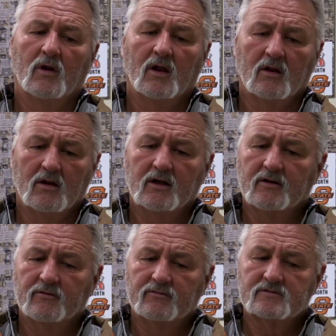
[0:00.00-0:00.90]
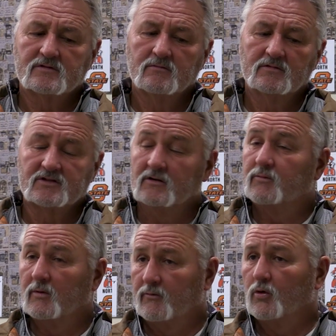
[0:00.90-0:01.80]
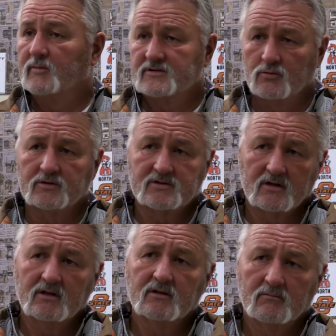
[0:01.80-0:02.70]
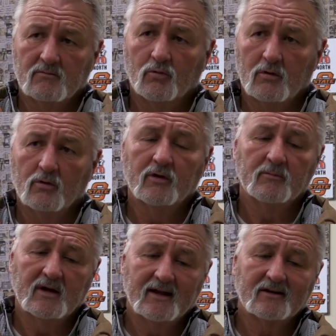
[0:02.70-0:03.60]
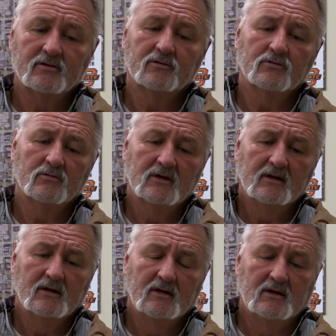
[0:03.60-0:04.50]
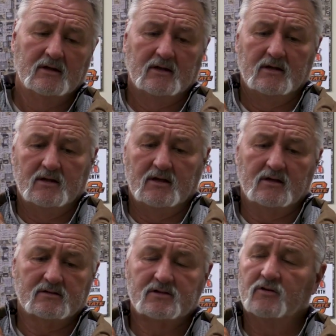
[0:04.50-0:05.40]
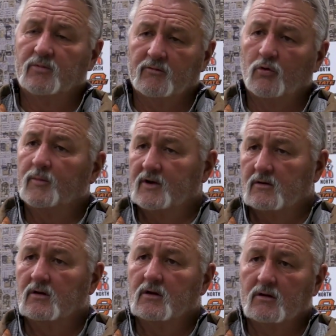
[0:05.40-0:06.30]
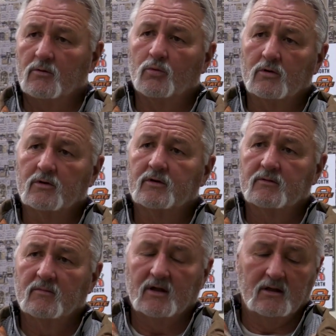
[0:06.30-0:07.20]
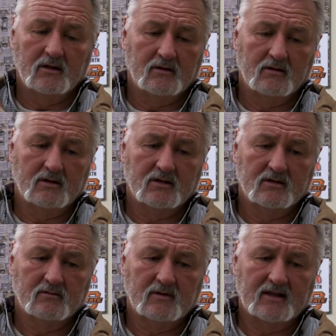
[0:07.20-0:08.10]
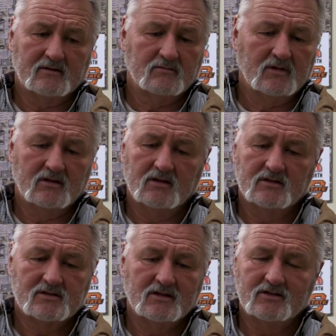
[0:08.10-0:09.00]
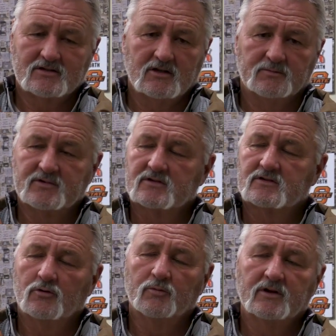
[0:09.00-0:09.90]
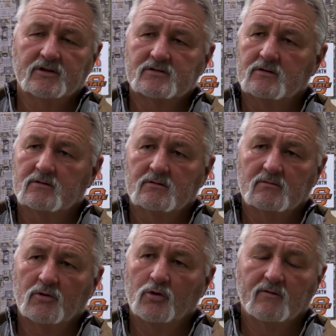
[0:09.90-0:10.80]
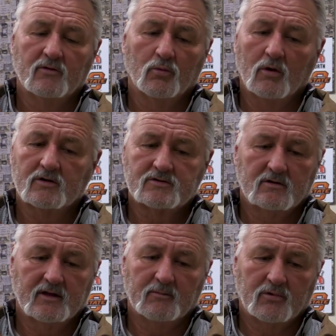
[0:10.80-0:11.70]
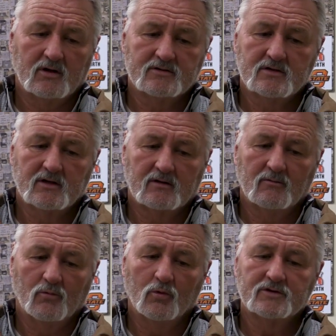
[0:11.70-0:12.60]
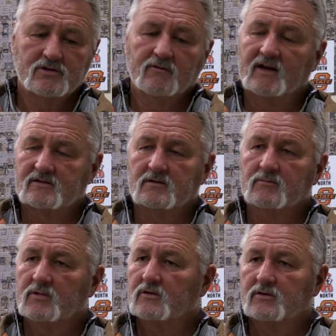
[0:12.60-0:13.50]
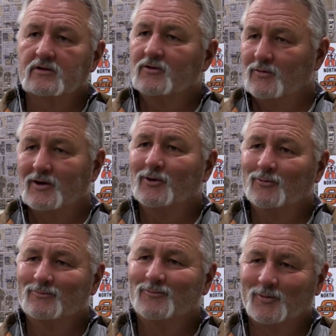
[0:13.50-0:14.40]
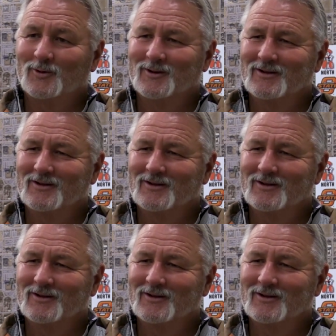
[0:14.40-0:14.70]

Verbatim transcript: a lot of self-performance. Once again, we're going back to self-performing on a lot of the work, and that it just helps us so much. Whoever works on that project, once you've actually built it, you know what it